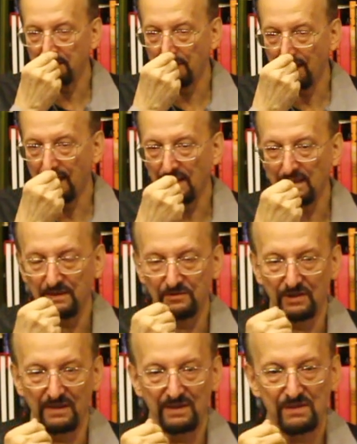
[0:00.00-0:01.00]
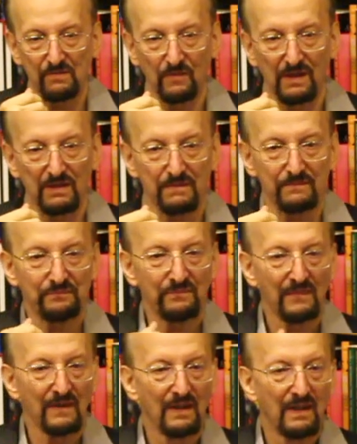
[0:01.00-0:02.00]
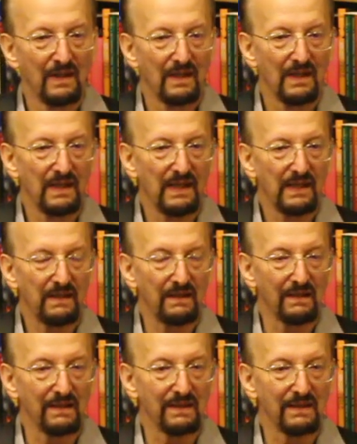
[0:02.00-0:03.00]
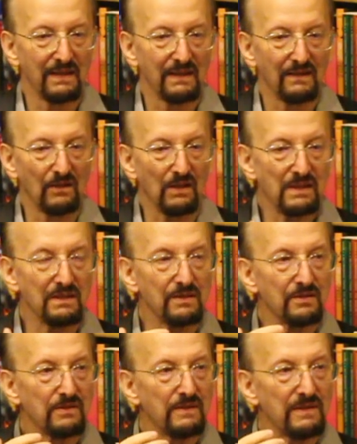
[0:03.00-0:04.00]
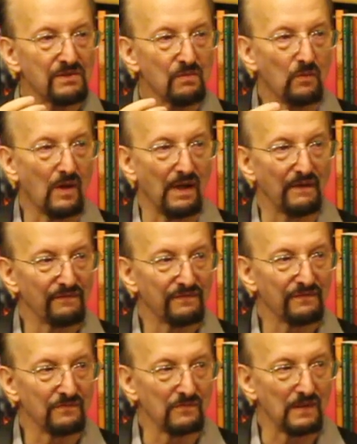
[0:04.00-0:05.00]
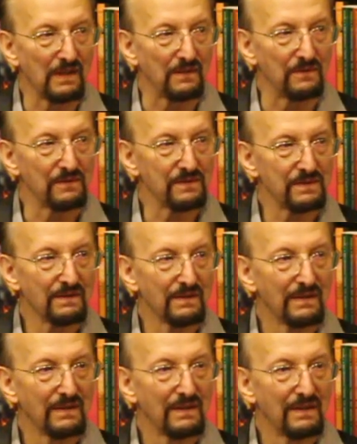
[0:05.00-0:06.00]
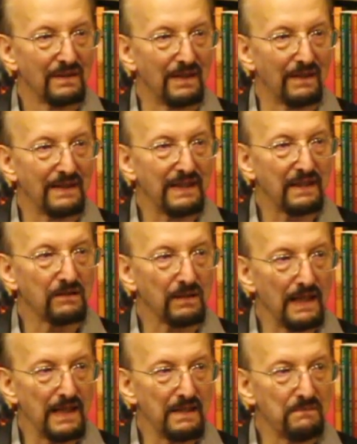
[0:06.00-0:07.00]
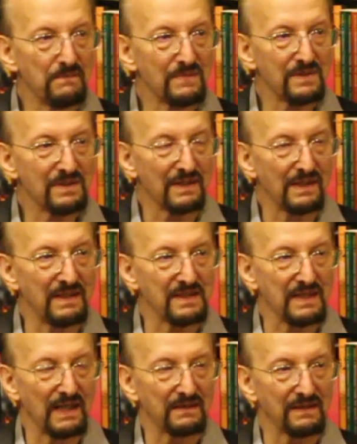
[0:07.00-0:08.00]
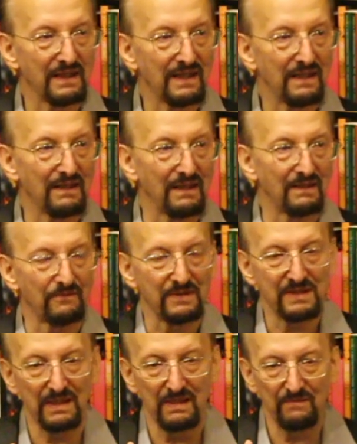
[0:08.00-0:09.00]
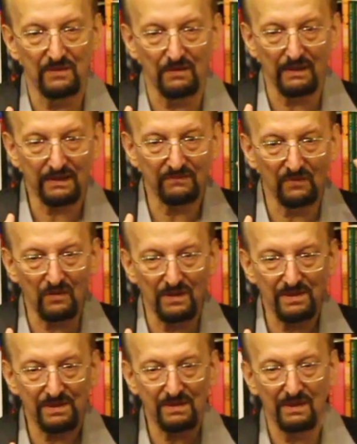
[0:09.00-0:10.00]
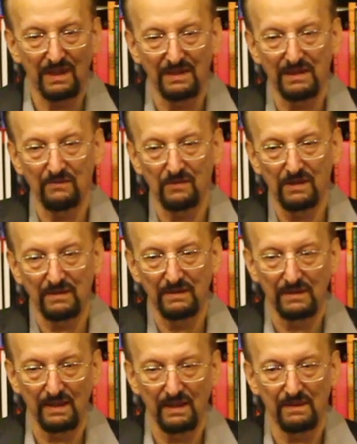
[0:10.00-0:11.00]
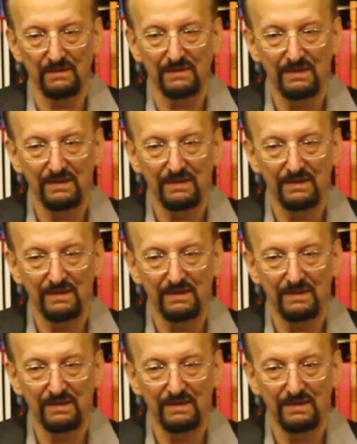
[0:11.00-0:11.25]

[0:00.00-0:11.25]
Liber al Legis? Well, he got it through his wife, Rose. Now he claims that he sat there and received direct voice and he wrote it down.